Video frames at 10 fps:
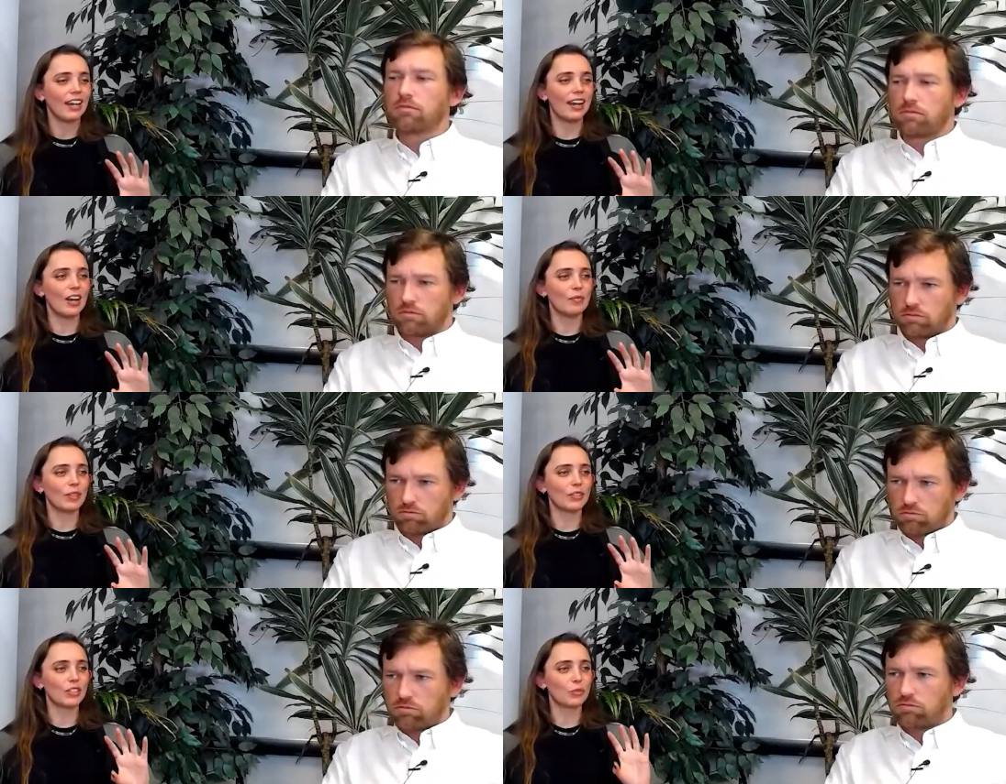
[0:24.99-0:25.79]
Speaker 1: um,
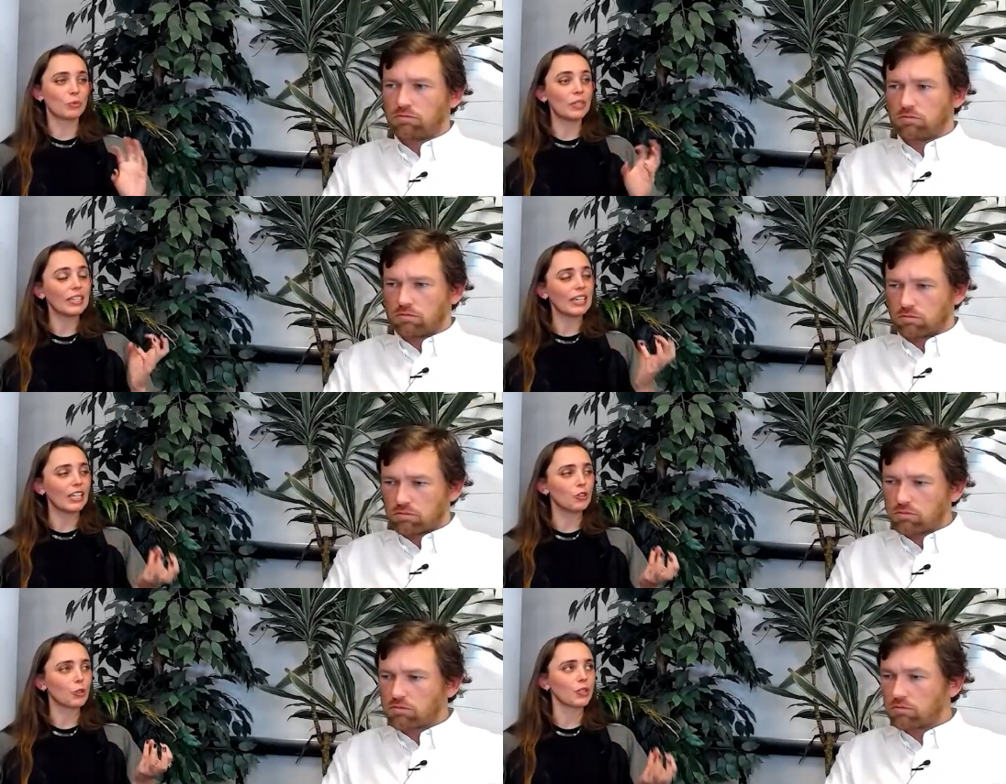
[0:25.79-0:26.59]
there was this really
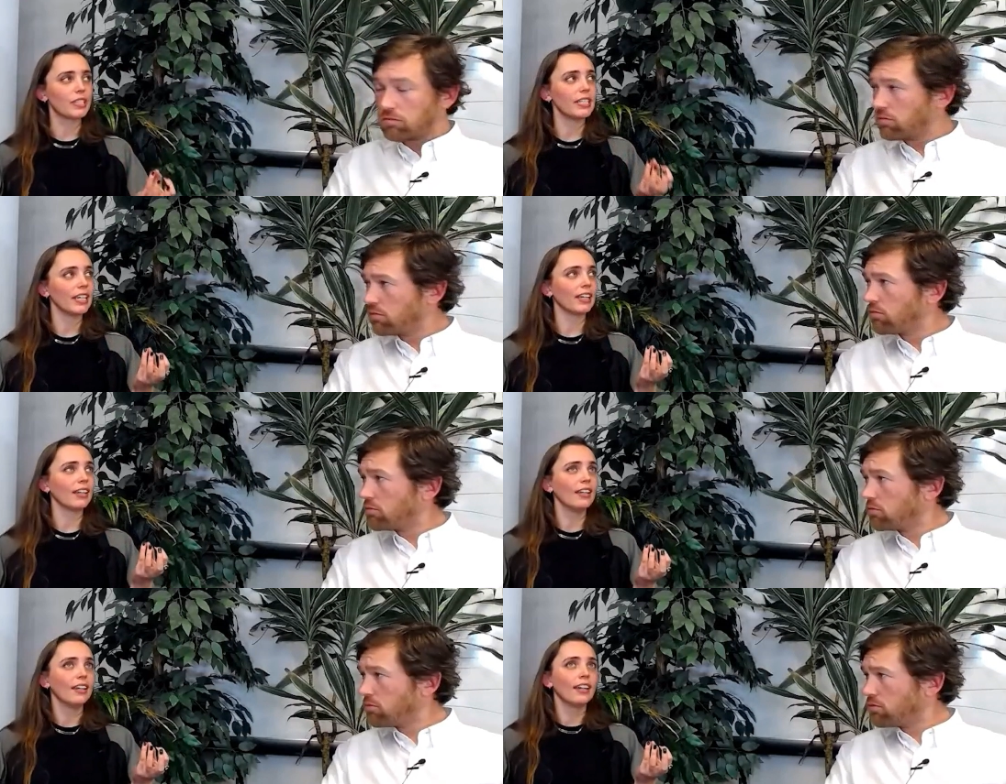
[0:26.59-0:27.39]
interesting
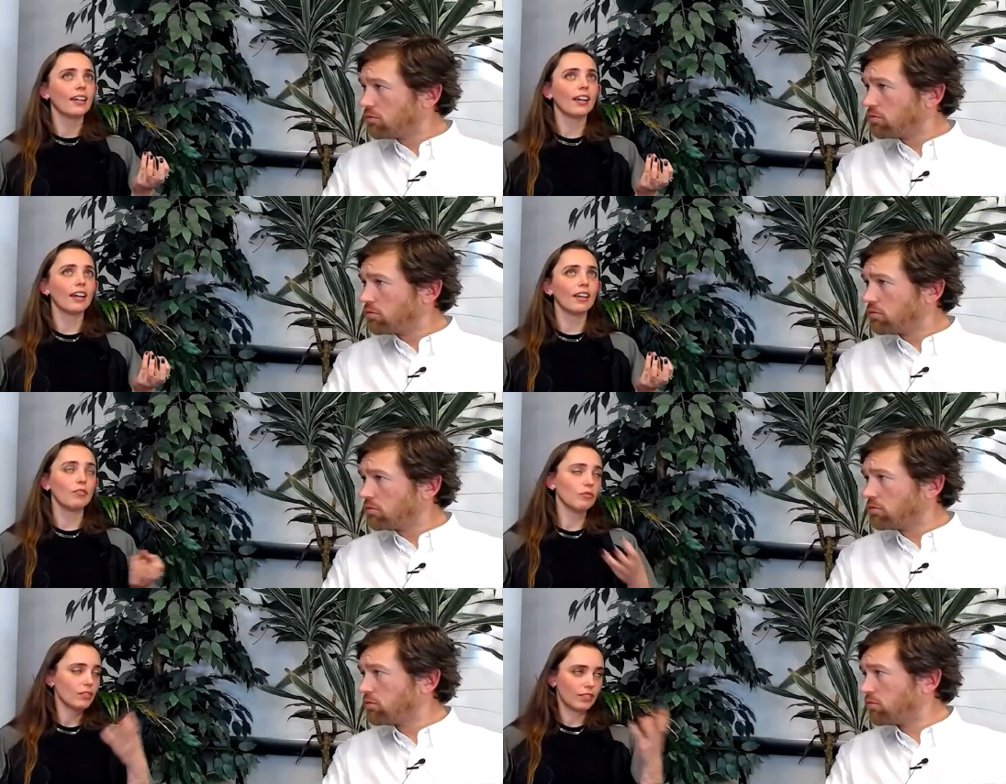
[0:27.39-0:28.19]
uh,
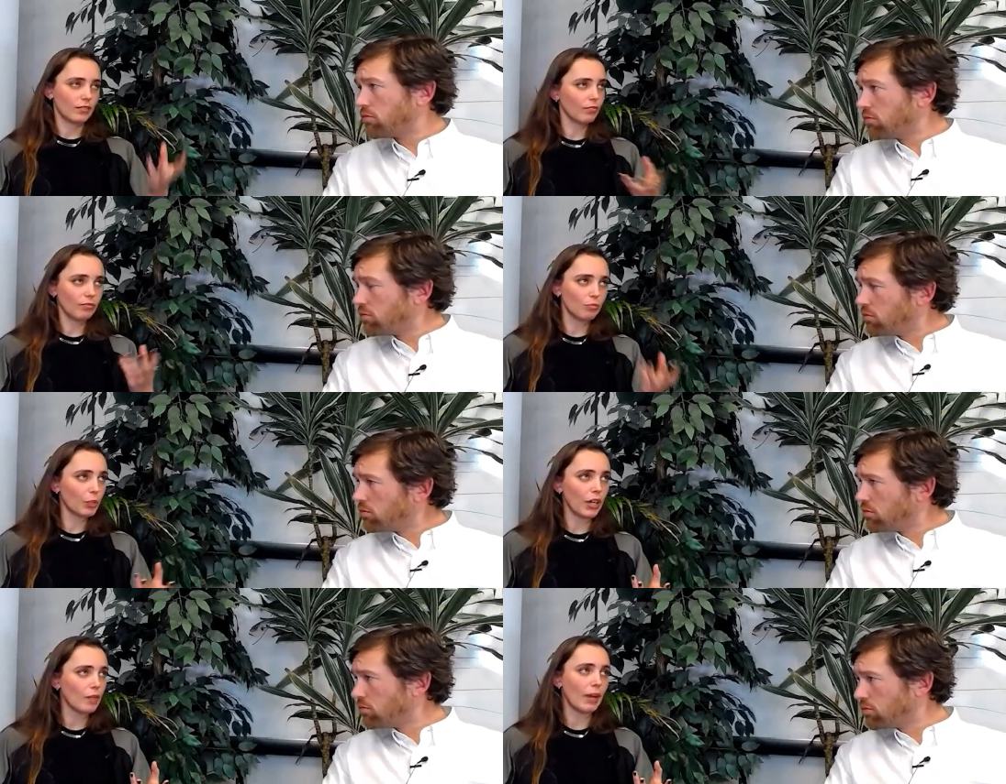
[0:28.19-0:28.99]

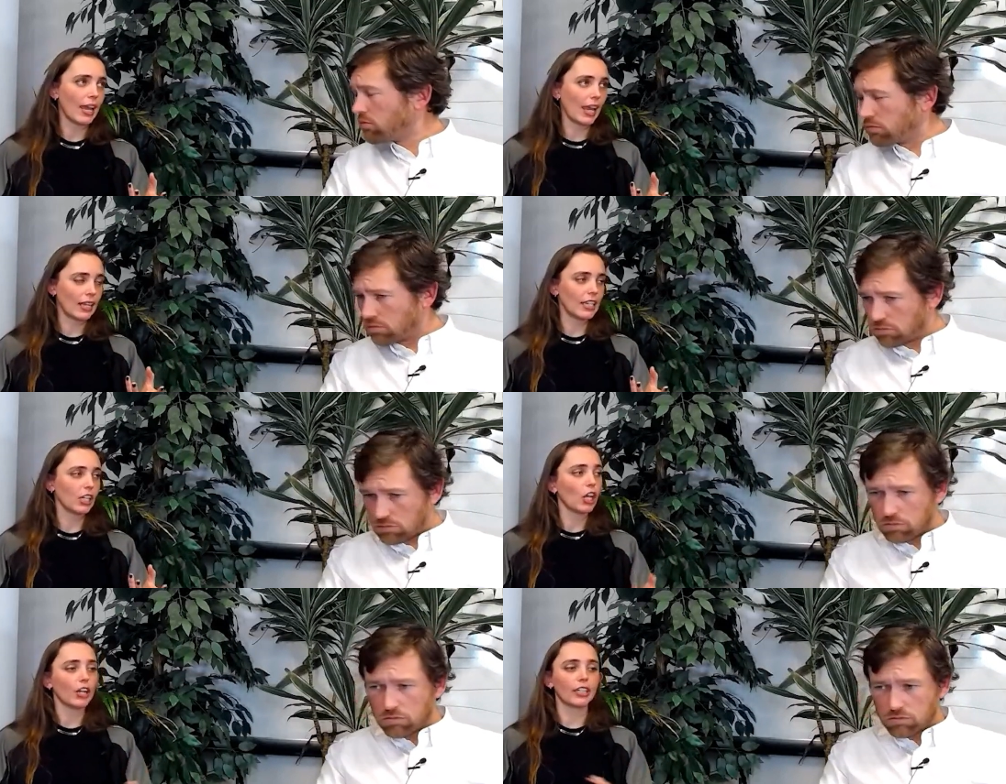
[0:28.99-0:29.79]
put on by Andy
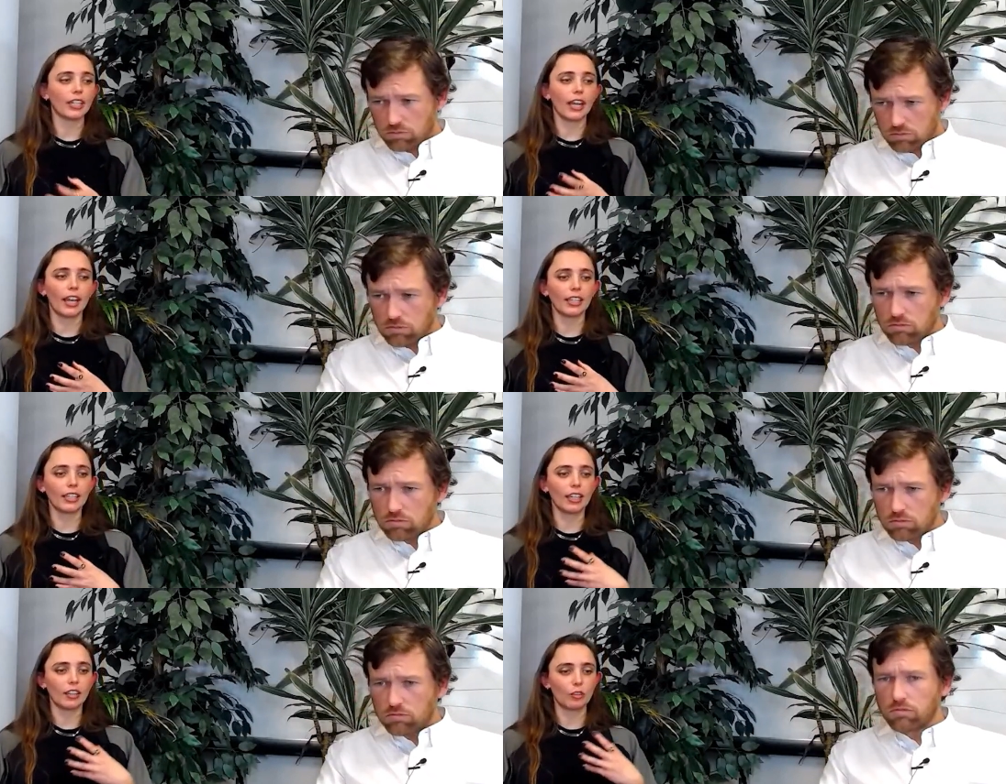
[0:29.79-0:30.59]
Clark, uh,
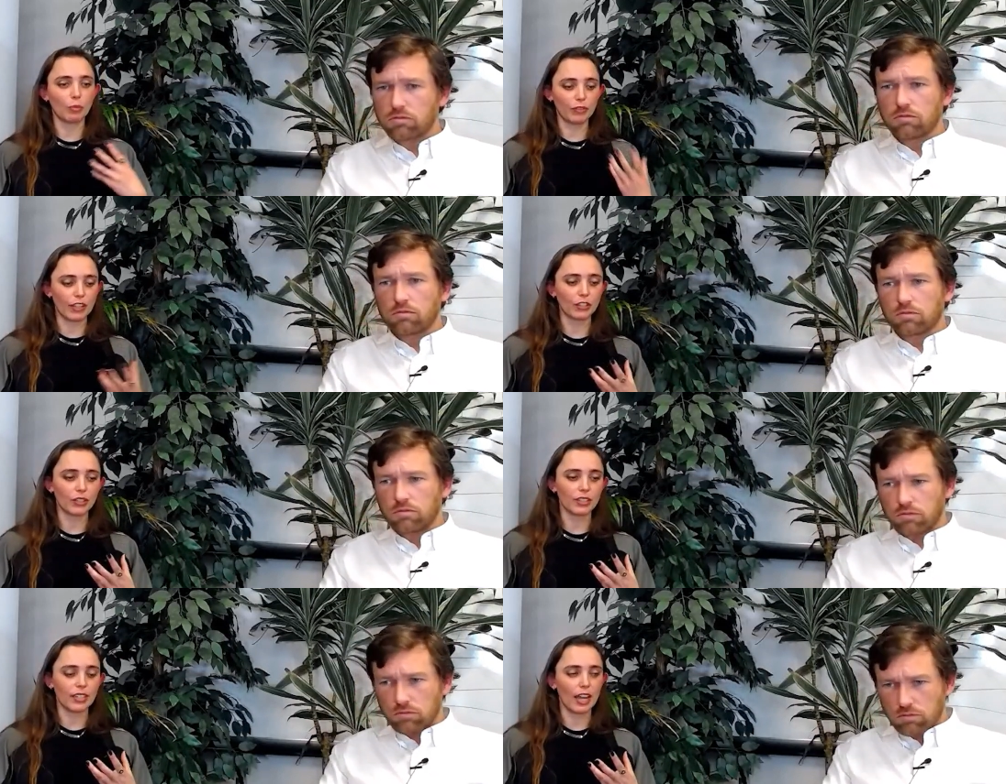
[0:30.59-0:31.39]
professor
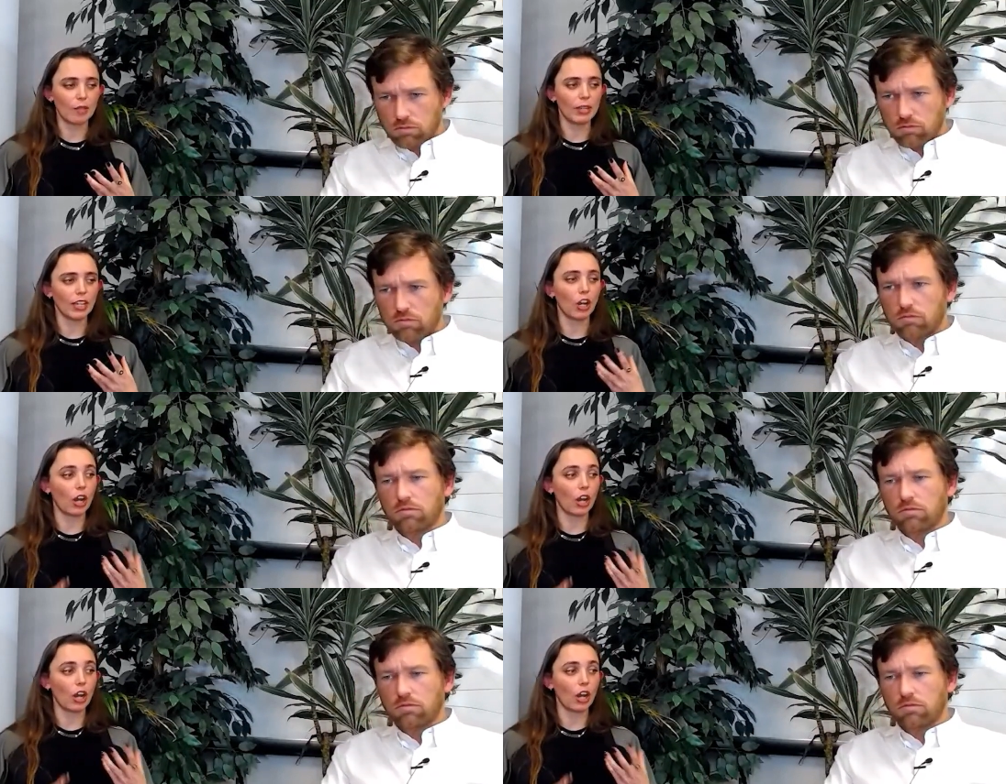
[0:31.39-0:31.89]
at the time in